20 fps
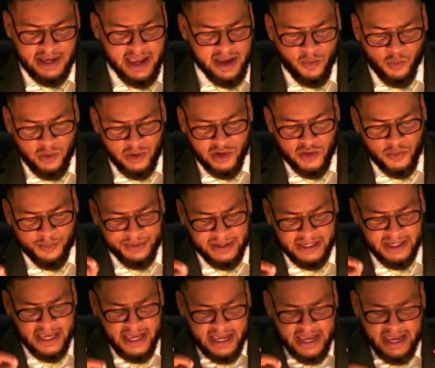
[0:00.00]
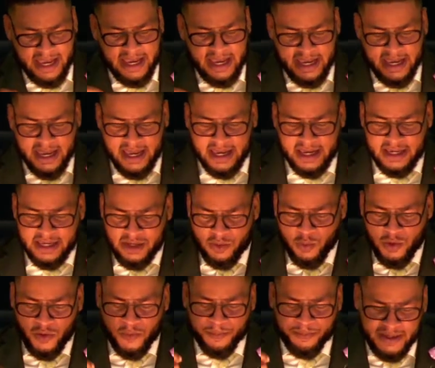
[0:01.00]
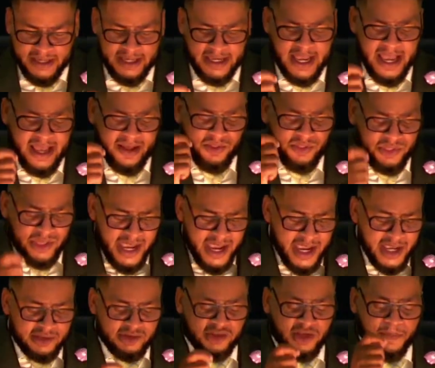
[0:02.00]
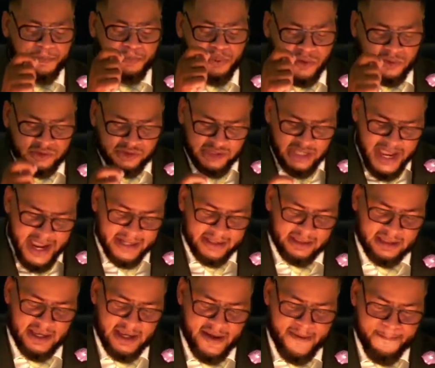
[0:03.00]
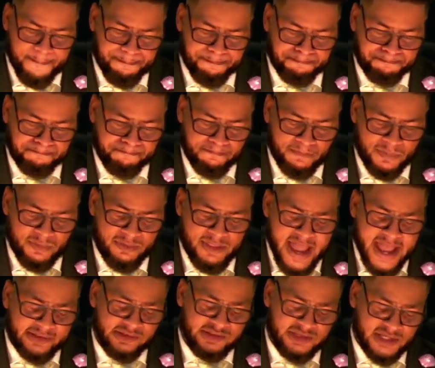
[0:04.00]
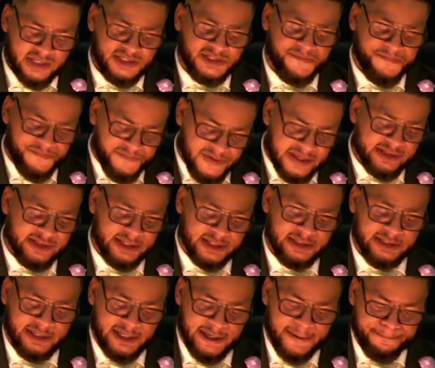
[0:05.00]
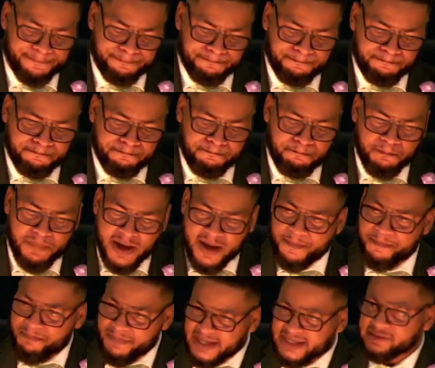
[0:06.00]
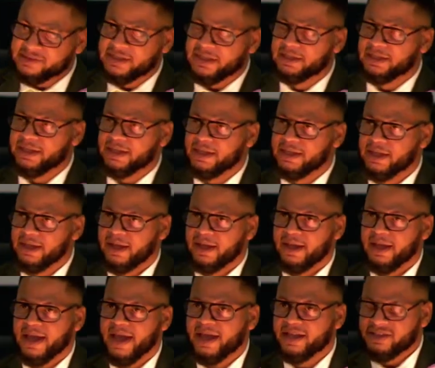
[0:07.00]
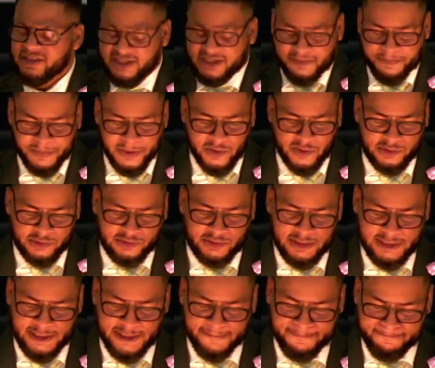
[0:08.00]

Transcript: and he will be there to protect them, not just physically, but mentally and spiritually.